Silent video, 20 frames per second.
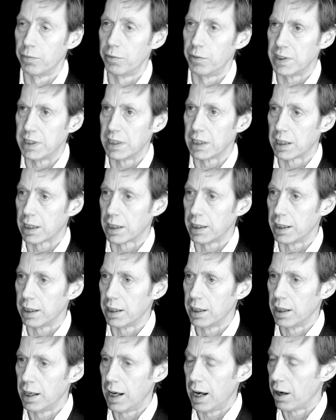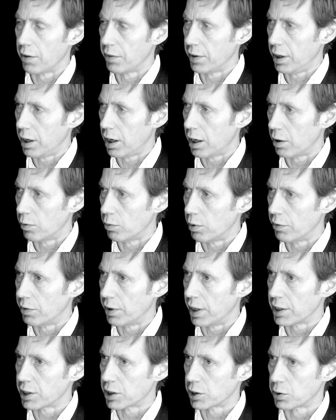physically how they are.
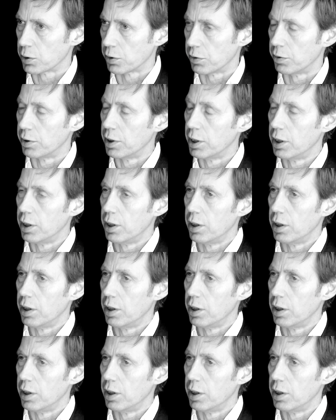Whether that's a sort of